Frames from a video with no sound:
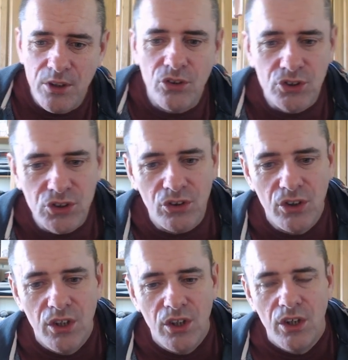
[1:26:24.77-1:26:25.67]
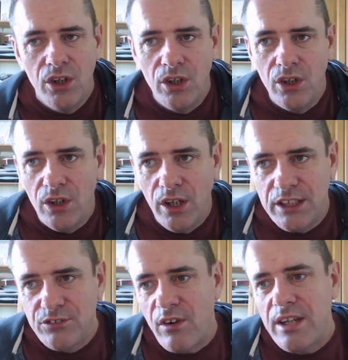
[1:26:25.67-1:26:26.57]
So it's
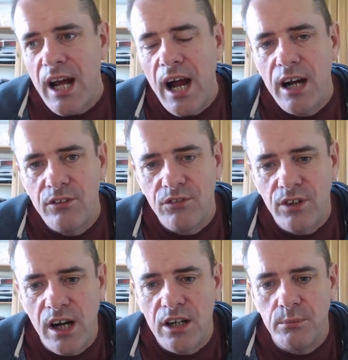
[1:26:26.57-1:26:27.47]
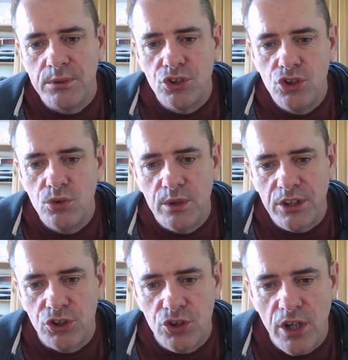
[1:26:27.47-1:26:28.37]
very hard for car companies to do what they're
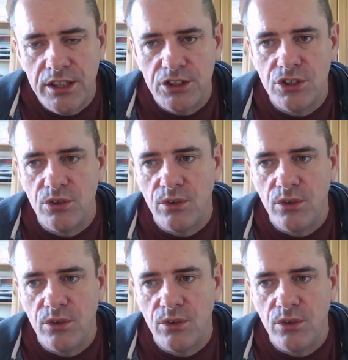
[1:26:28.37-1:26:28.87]
trying to do,